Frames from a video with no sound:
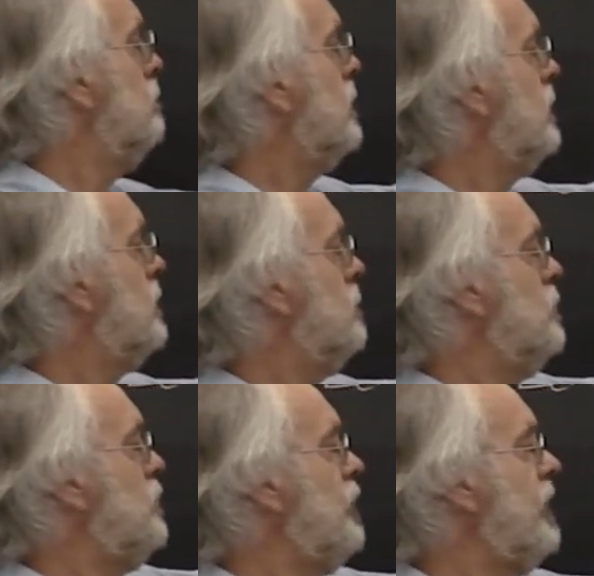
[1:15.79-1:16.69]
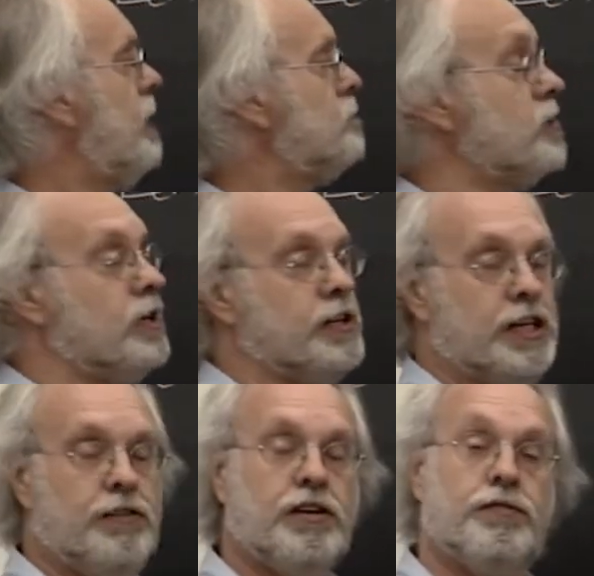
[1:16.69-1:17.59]
Because the machine epsilon,
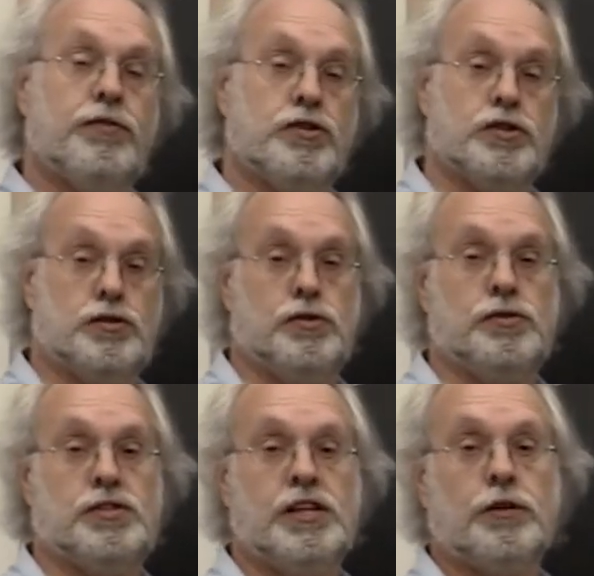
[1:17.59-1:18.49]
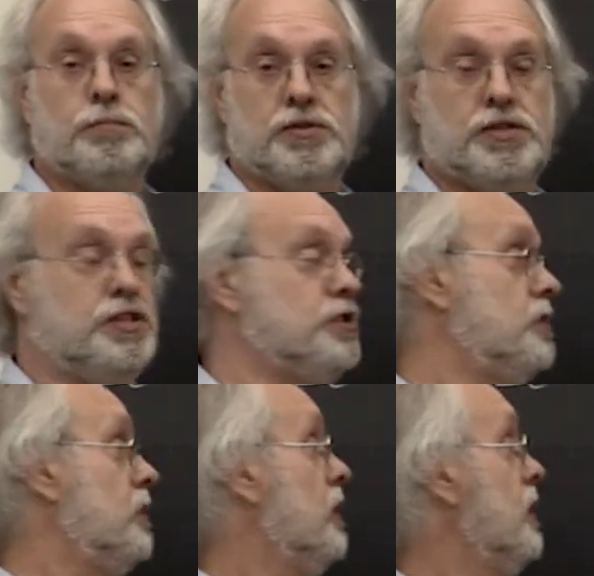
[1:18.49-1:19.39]
even if you just use single precision,